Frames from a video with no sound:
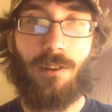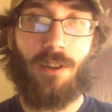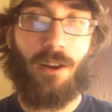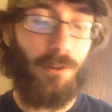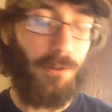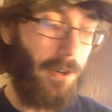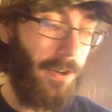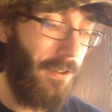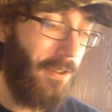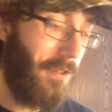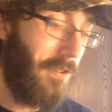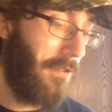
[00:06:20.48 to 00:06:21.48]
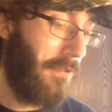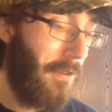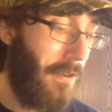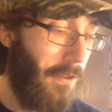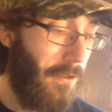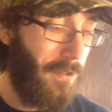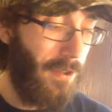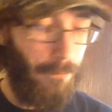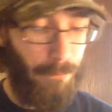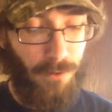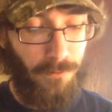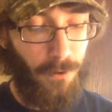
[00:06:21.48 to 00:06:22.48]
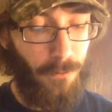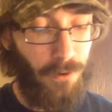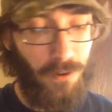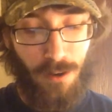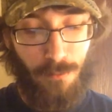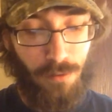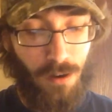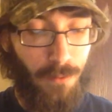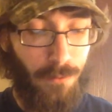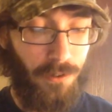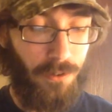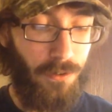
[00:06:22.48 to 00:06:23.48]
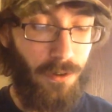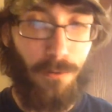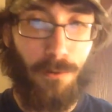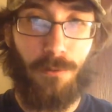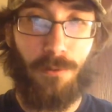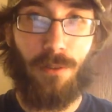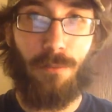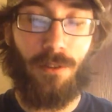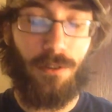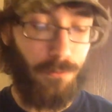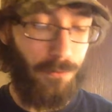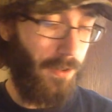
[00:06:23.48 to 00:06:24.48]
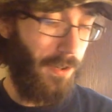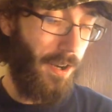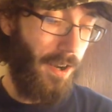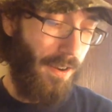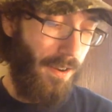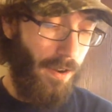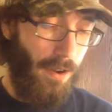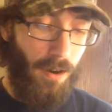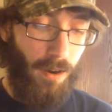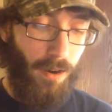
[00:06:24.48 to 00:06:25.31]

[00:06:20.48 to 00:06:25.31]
could tolerate this lip of it, but I promise you I won't dip this one again.